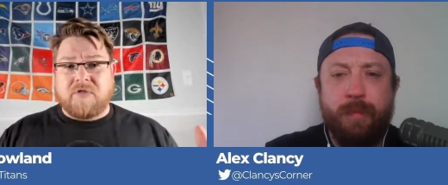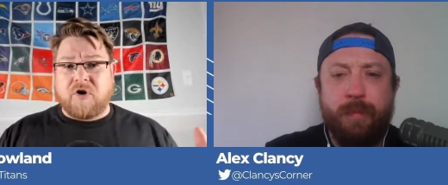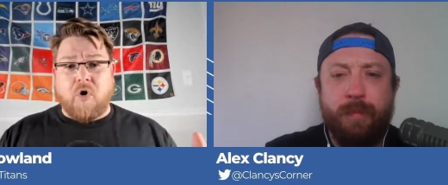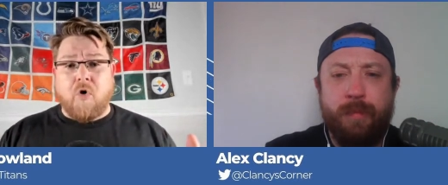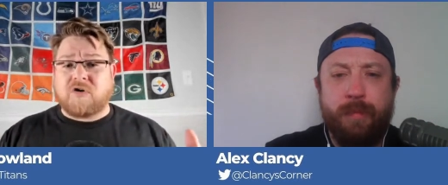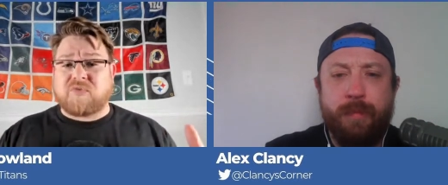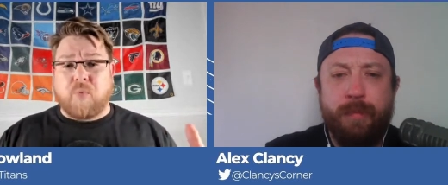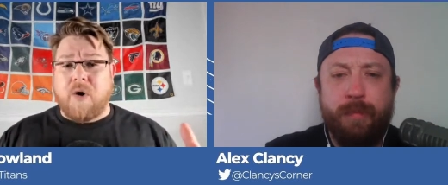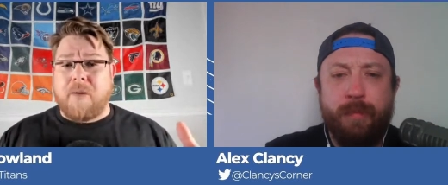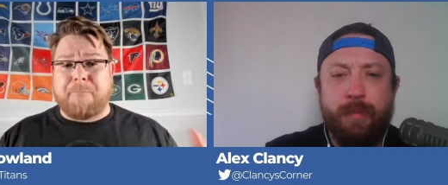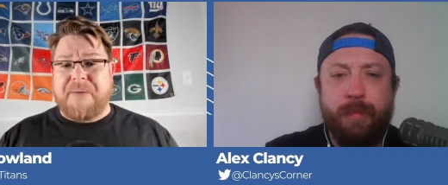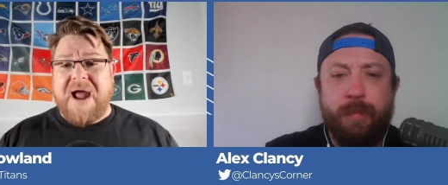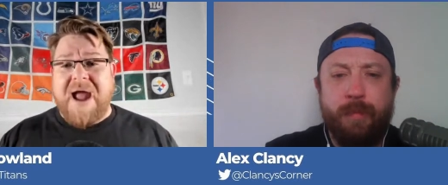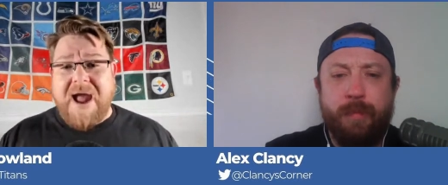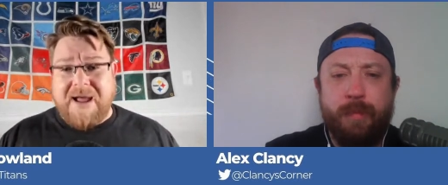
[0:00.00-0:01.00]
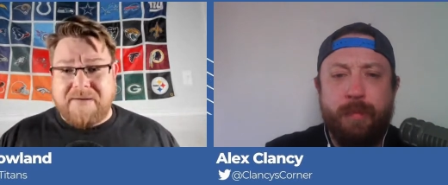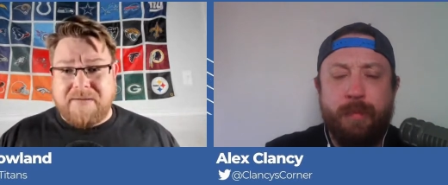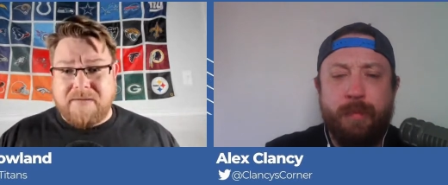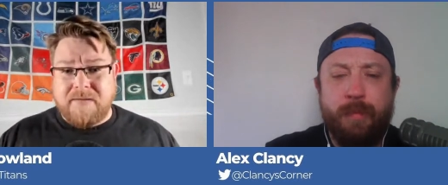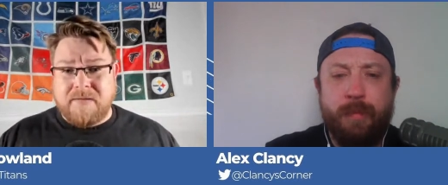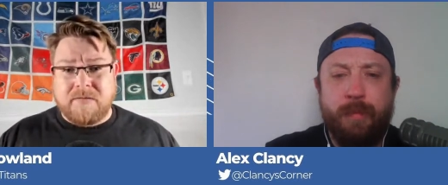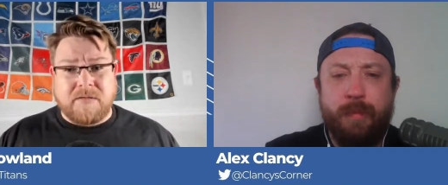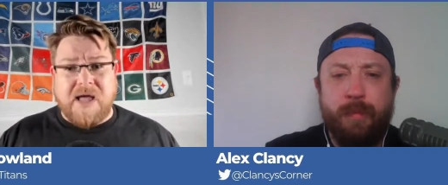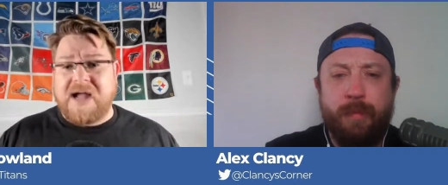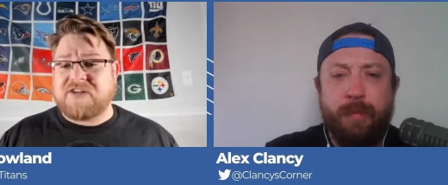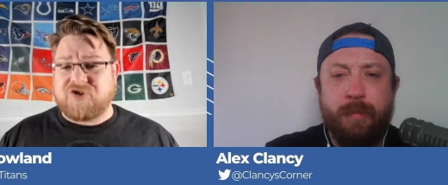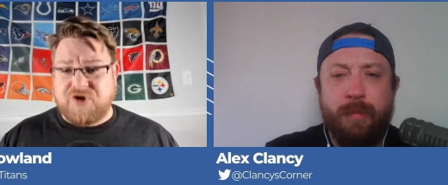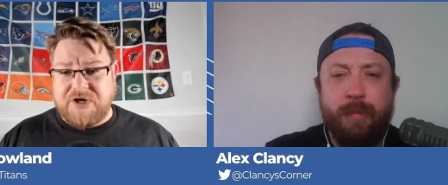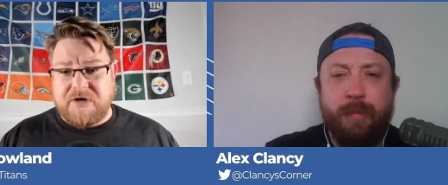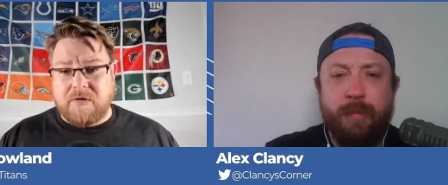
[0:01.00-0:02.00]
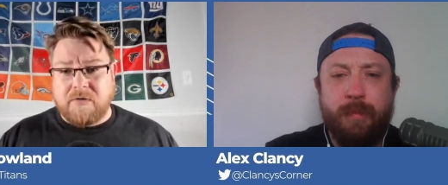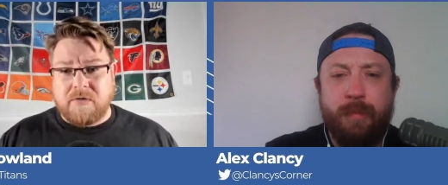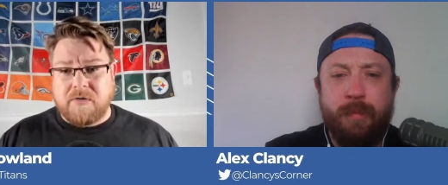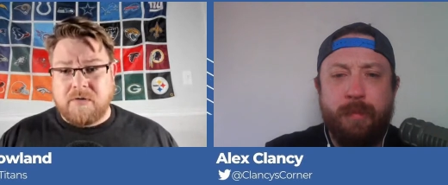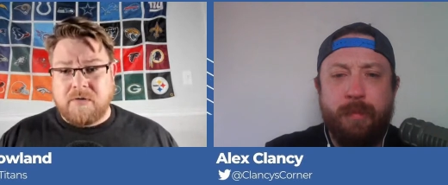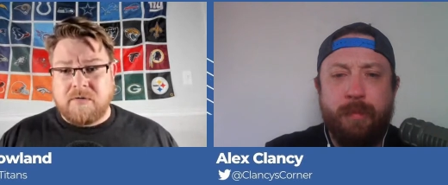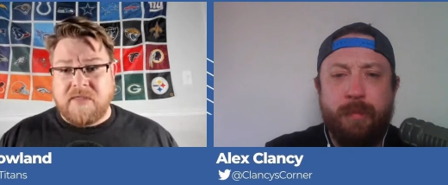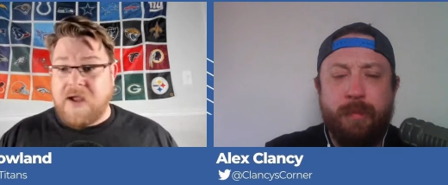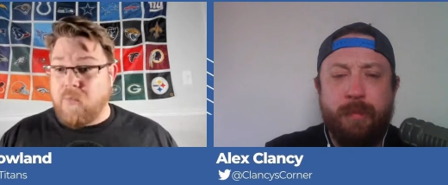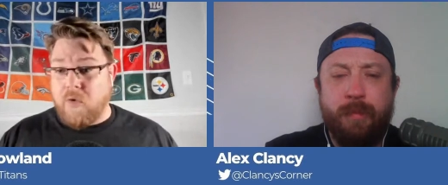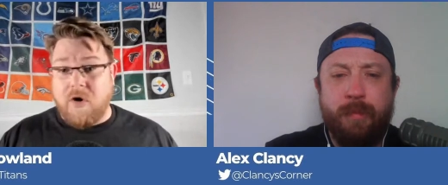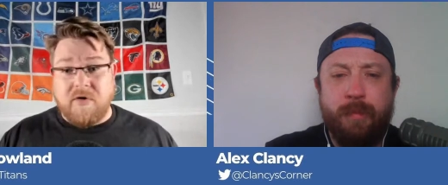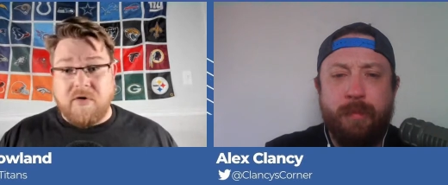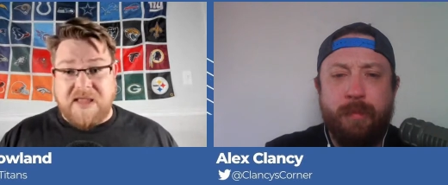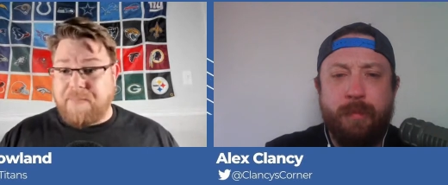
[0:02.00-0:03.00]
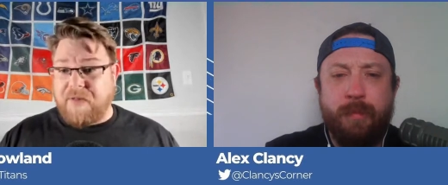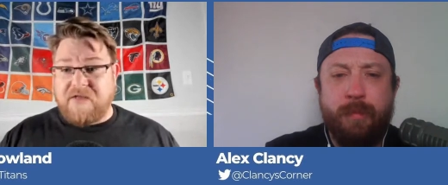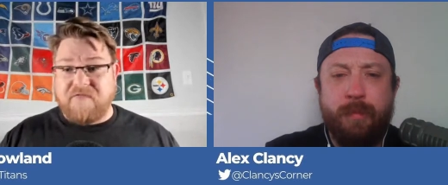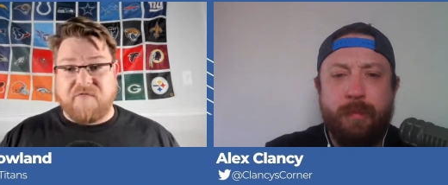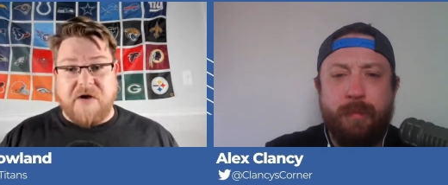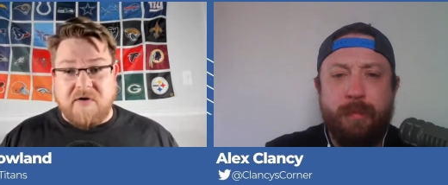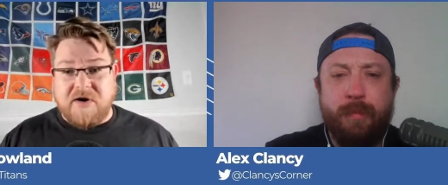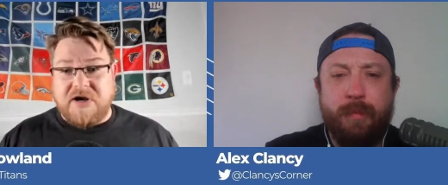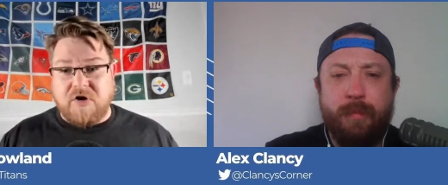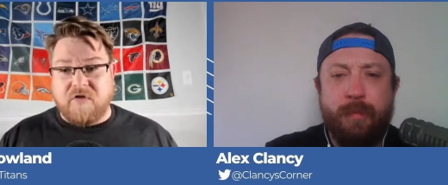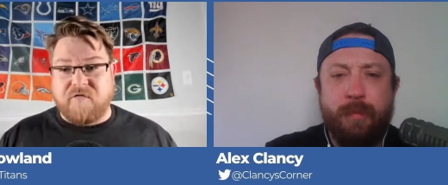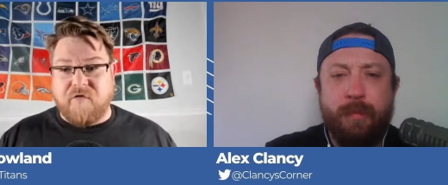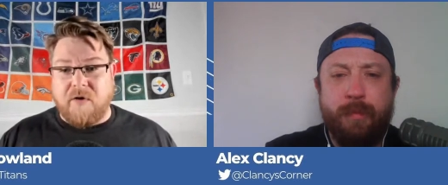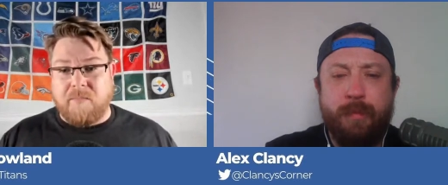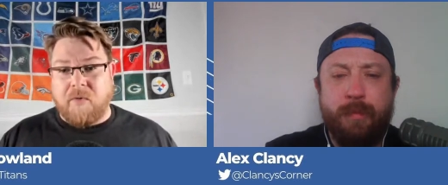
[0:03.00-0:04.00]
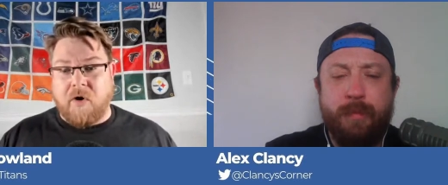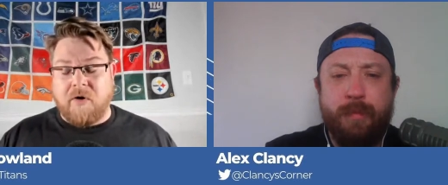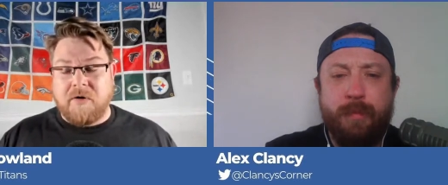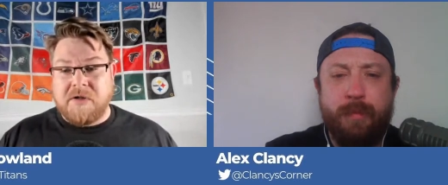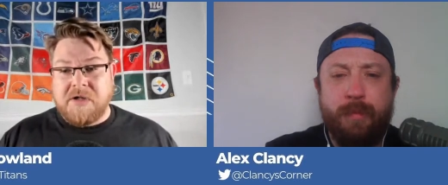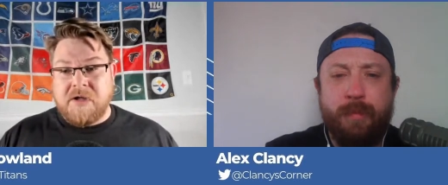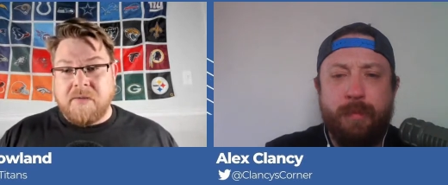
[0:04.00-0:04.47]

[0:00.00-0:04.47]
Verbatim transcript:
Speaker 1: The Colts weren't bad last year. They weren't. They played very good football,